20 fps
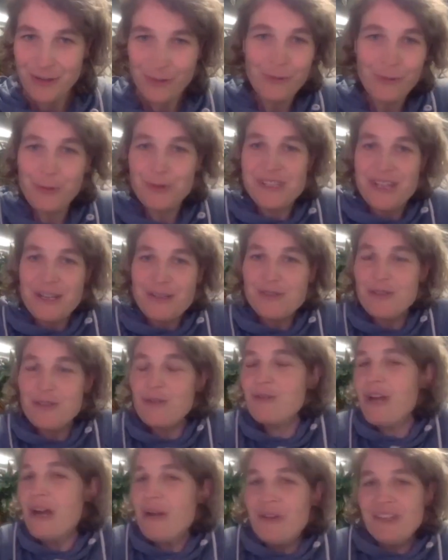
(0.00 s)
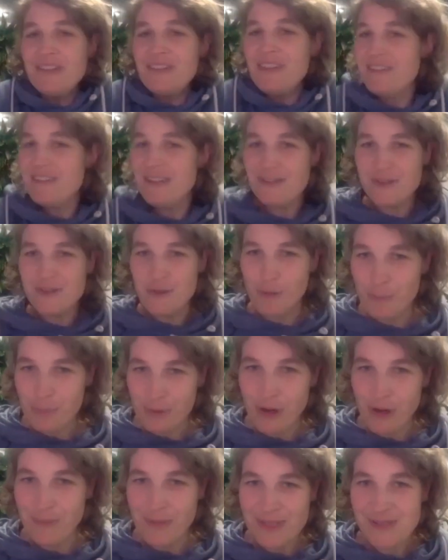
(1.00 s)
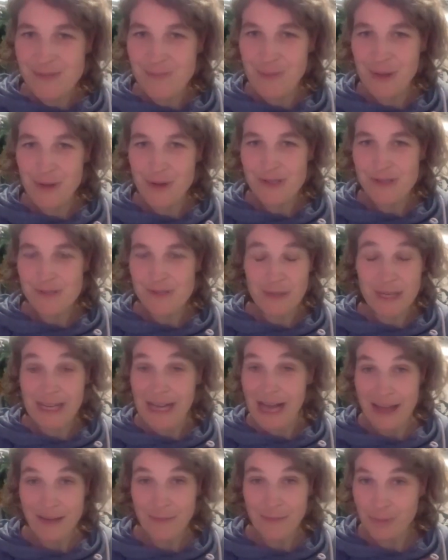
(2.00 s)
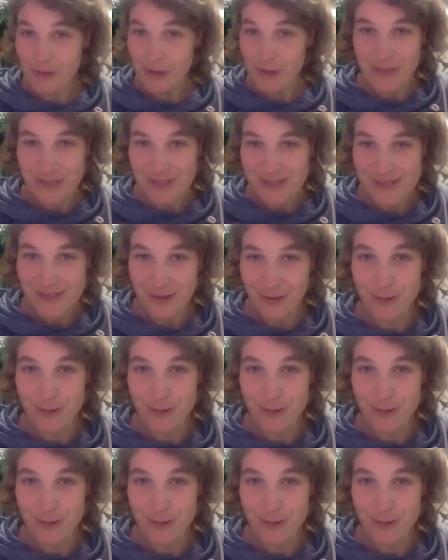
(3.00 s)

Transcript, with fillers: Of course, there's no guarantee, there's no promise because we can't promise